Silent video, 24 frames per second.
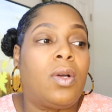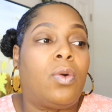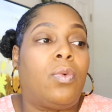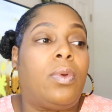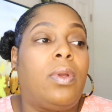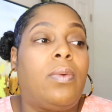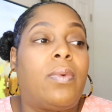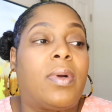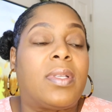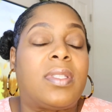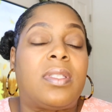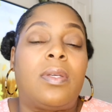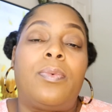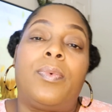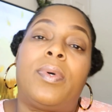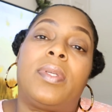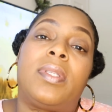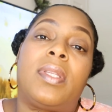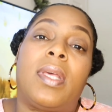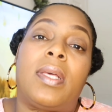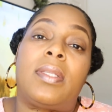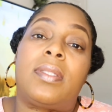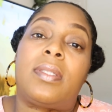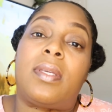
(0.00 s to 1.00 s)
We want
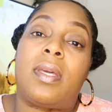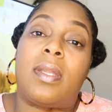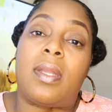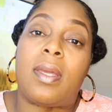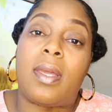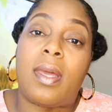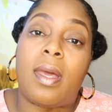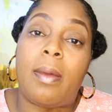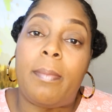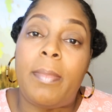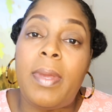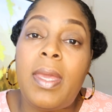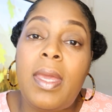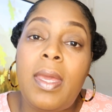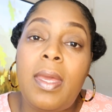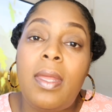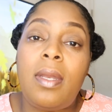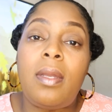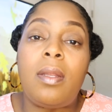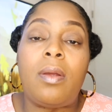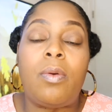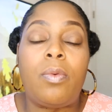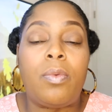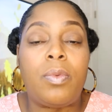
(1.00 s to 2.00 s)
someone that's going to come
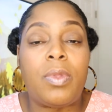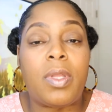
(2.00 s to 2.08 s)
in,